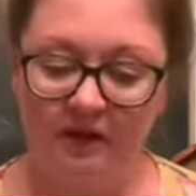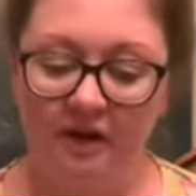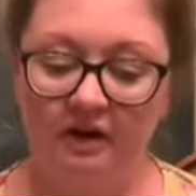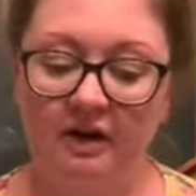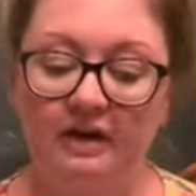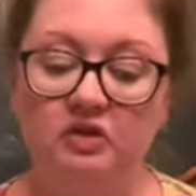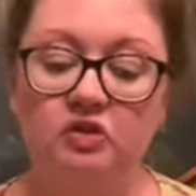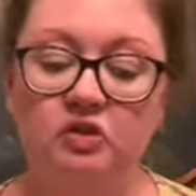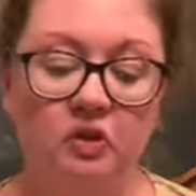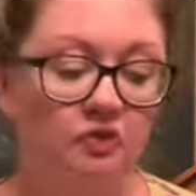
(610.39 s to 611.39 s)
All right,
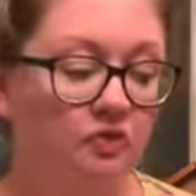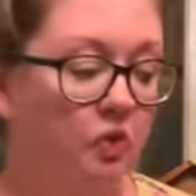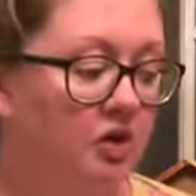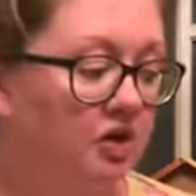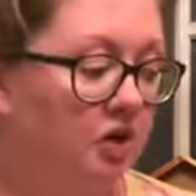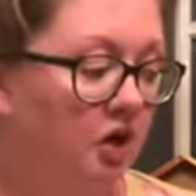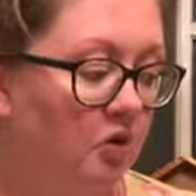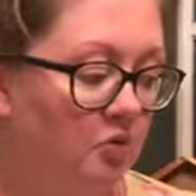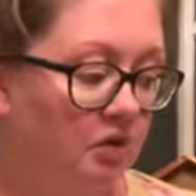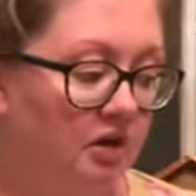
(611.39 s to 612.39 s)
so for your
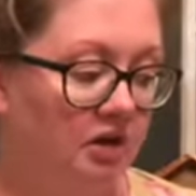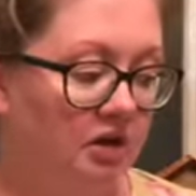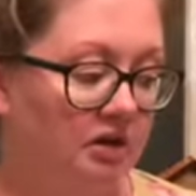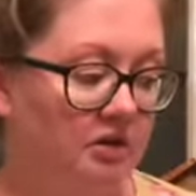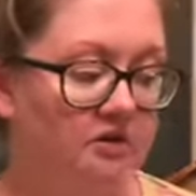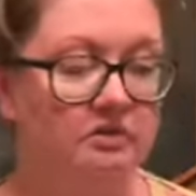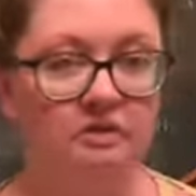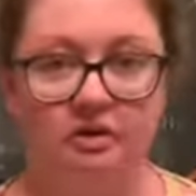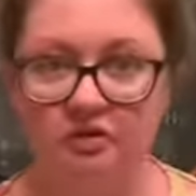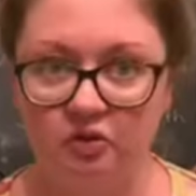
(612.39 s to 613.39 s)
homework
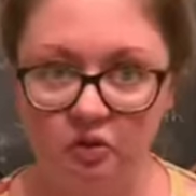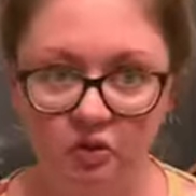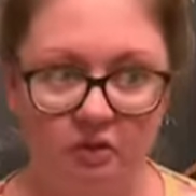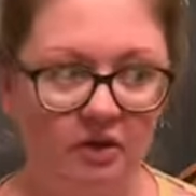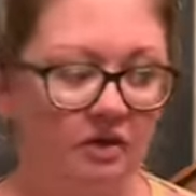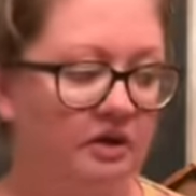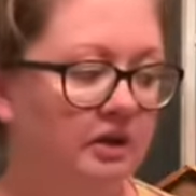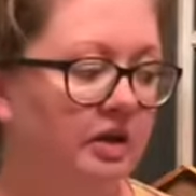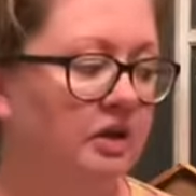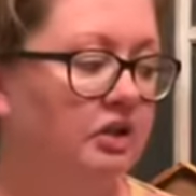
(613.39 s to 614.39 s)
or schoolwork,
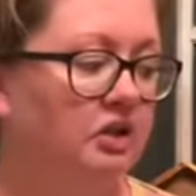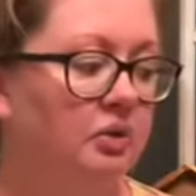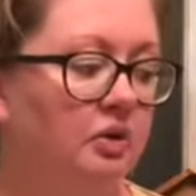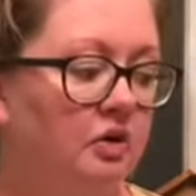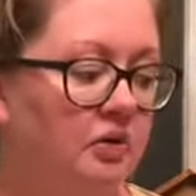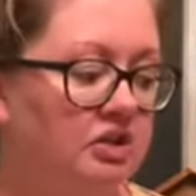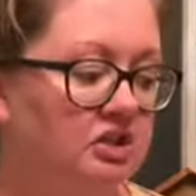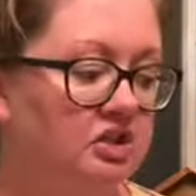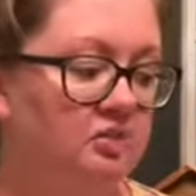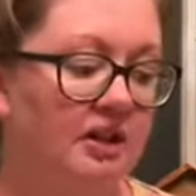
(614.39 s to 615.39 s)
you are going to
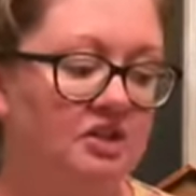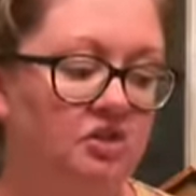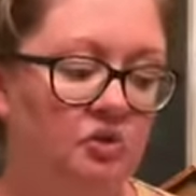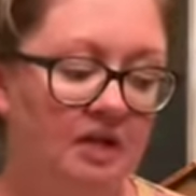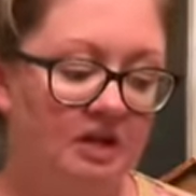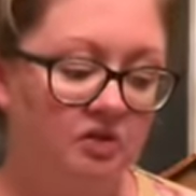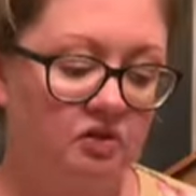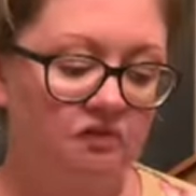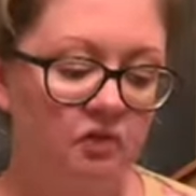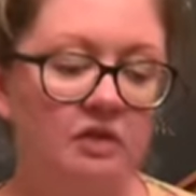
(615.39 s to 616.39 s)
do page
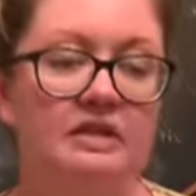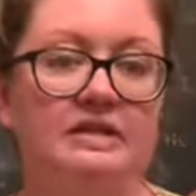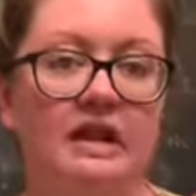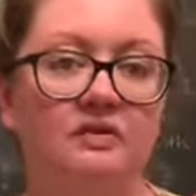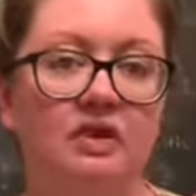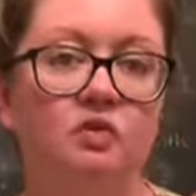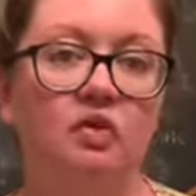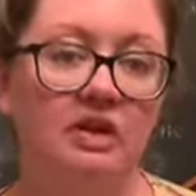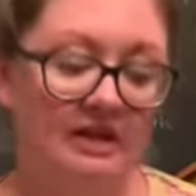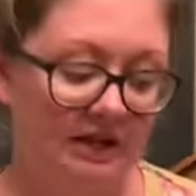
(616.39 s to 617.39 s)
347,
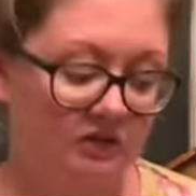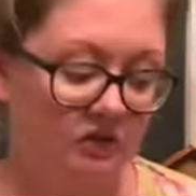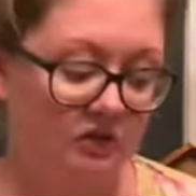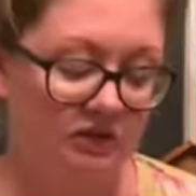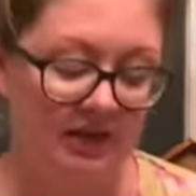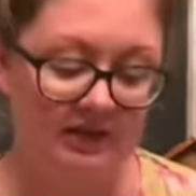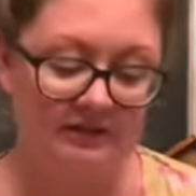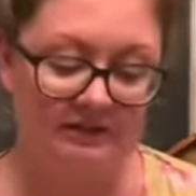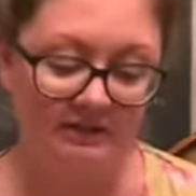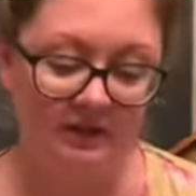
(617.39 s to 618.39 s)
written exercise,